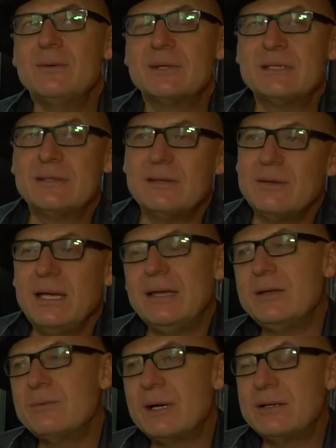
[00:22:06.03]
what's
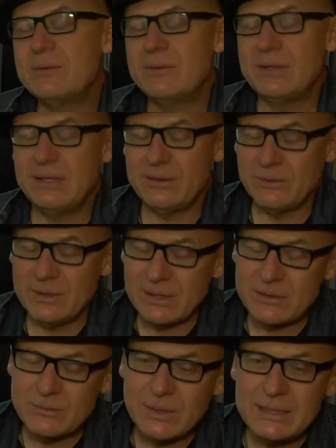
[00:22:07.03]
in one,
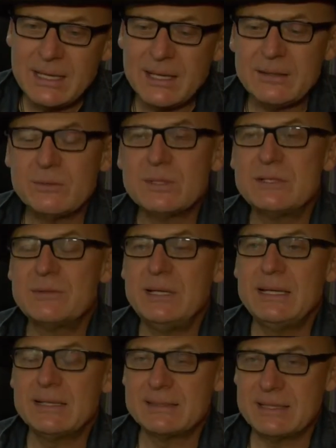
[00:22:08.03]
on one hand, what's
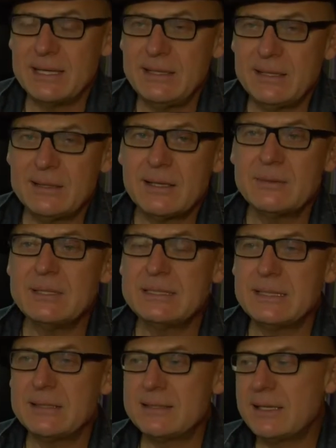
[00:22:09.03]
really exciting now is
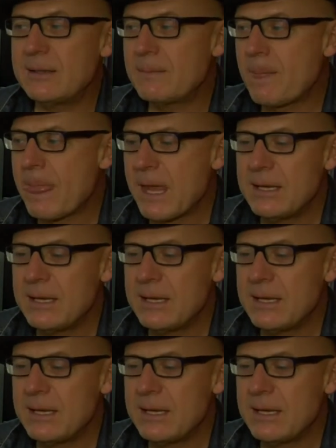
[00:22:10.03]
that, um,